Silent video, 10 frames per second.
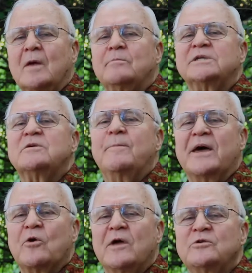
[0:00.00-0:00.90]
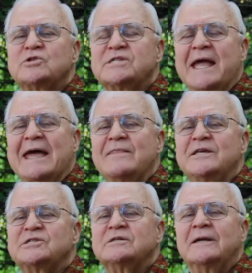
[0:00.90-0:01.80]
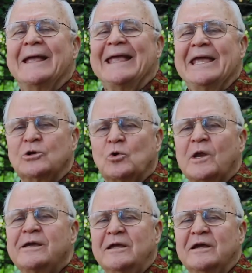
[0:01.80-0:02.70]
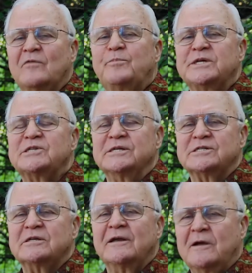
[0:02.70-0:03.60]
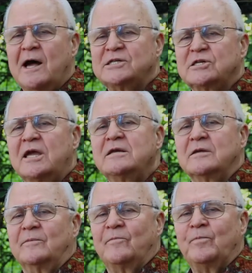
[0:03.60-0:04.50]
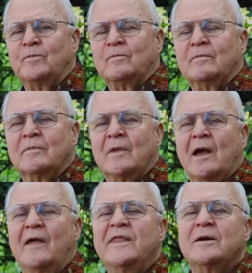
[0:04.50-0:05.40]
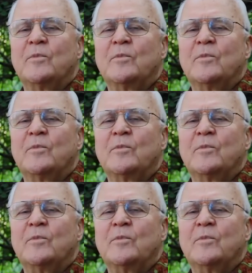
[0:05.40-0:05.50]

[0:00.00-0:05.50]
But to better understand this interlinking of business in God's kingdom and the